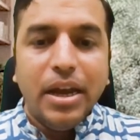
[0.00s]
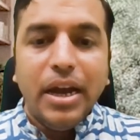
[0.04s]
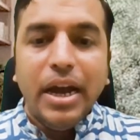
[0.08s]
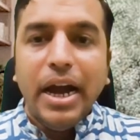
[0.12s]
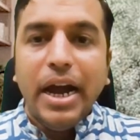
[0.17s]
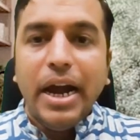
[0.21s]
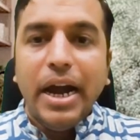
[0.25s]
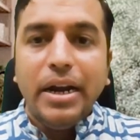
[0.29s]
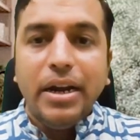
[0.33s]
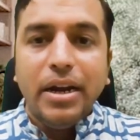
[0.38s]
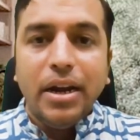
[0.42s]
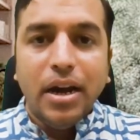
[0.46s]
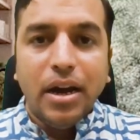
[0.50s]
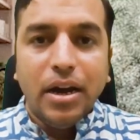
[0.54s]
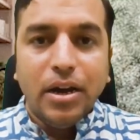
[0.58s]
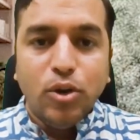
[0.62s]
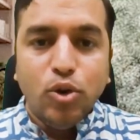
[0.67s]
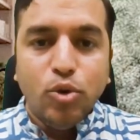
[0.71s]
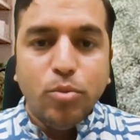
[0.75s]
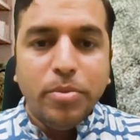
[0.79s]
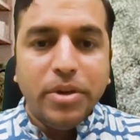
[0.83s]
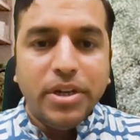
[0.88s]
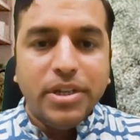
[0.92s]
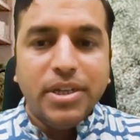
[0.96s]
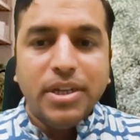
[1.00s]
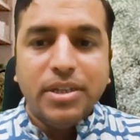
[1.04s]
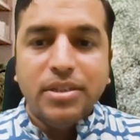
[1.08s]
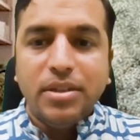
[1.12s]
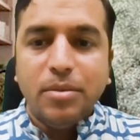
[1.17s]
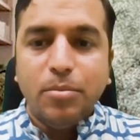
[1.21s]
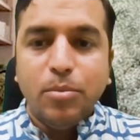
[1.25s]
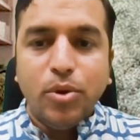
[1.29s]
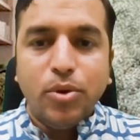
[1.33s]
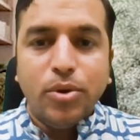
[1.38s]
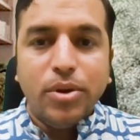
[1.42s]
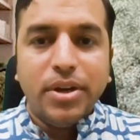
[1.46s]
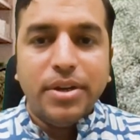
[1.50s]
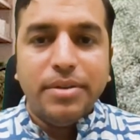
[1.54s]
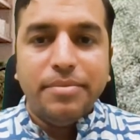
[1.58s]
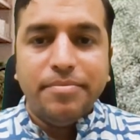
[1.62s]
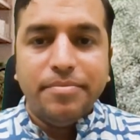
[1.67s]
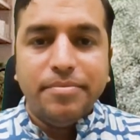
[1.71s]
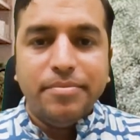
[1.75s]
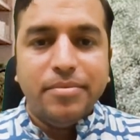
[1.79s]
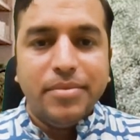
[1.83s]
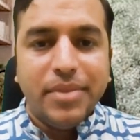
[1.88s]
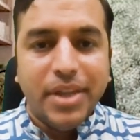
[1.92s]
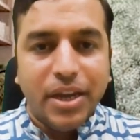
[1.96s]
and do purchase the book.
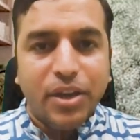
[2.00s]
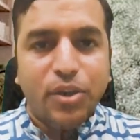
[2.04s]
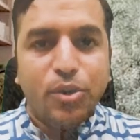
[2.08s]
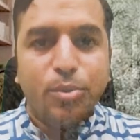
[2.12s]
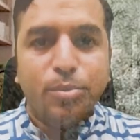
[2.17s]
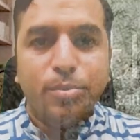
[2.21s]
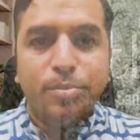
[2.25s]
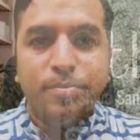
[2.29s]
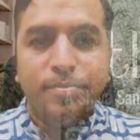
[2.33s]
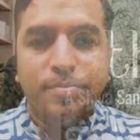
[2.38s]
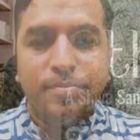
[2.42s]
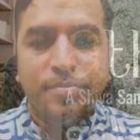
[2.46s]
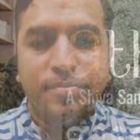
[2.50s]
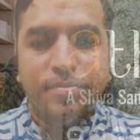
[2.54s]
Thank you.